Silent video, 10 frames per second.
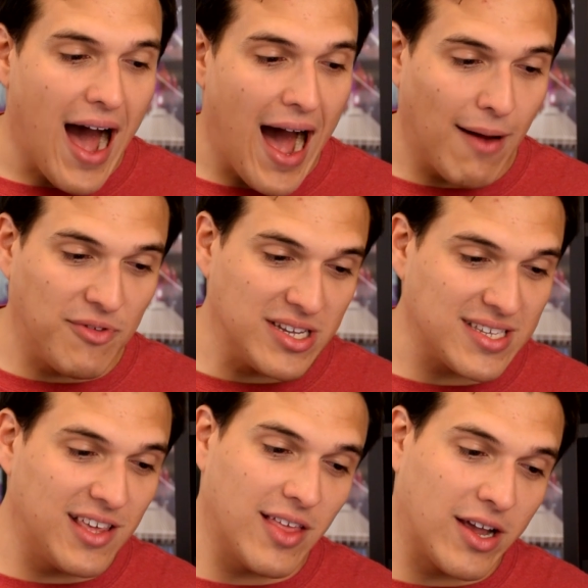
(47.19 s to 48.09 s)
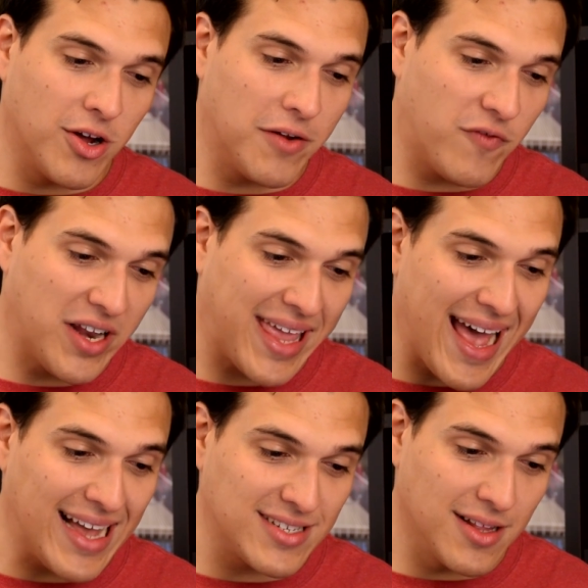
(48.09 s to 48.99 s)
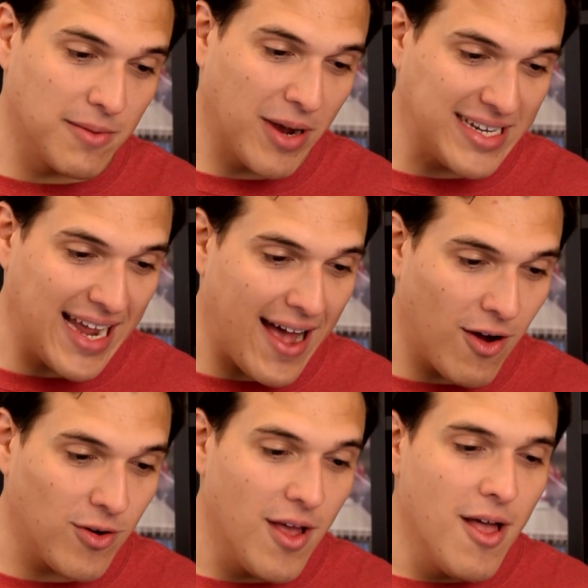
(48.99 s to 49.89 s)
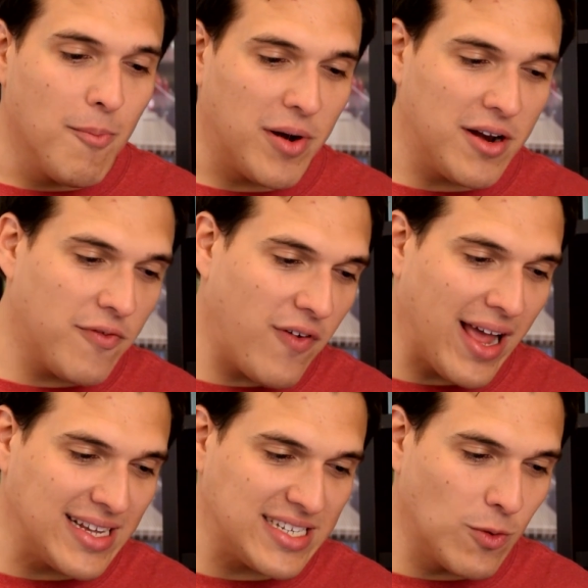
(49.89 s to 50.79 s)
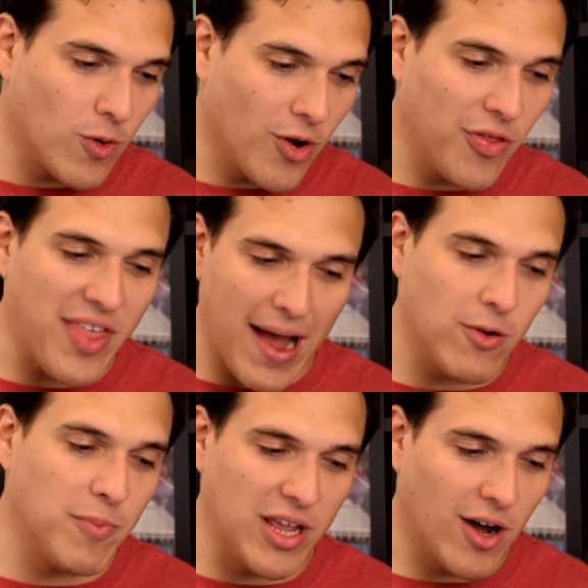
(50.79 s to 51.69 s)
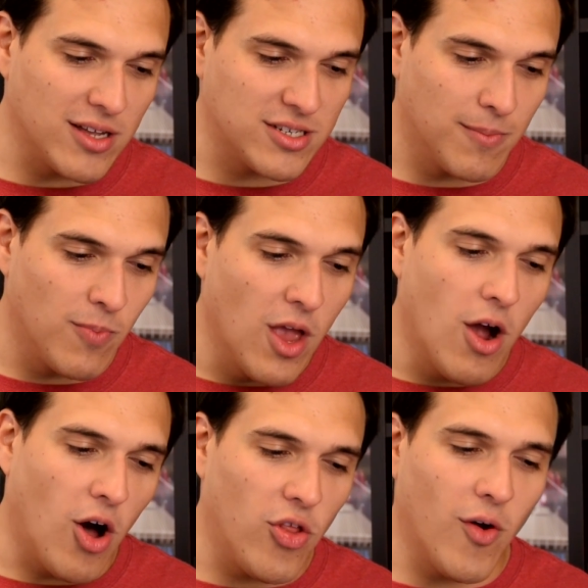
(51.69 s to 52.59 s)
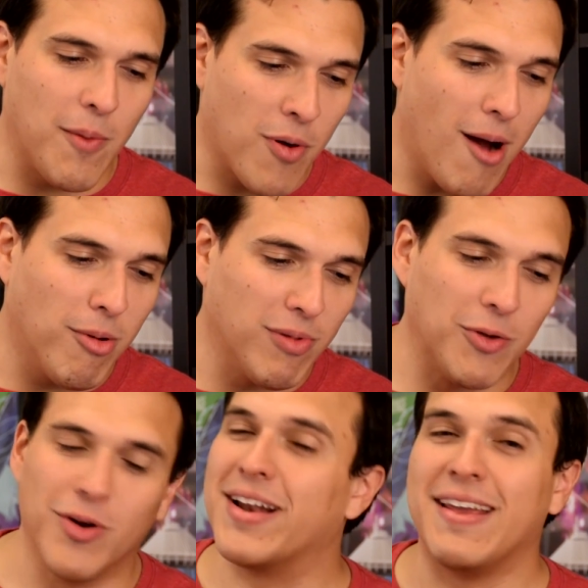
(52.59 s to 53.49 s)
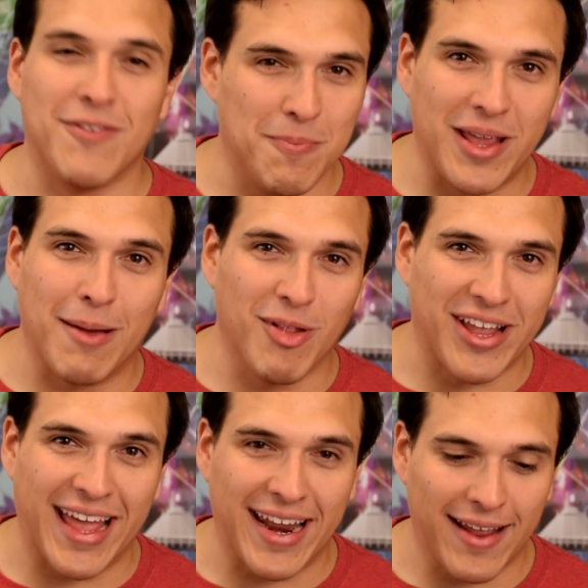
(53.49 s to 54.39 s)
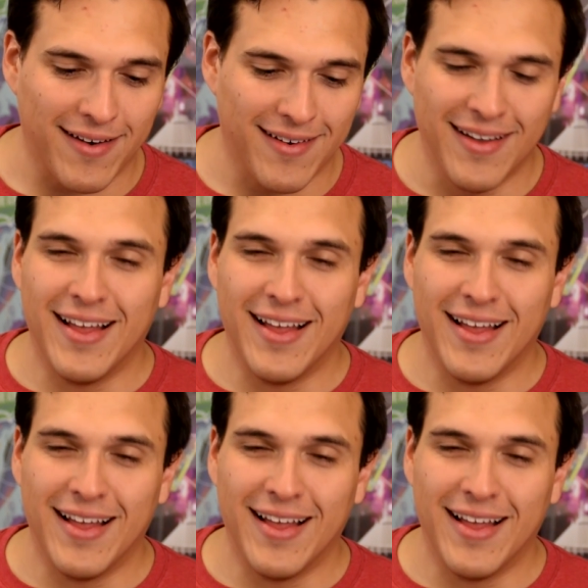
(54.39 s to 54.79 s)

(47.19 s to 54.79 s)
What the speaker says: Obviously, they couldn't fit a castle in my town, but in a fantasy world, that would be awesome. Although I probably wouldn't even be able to get in.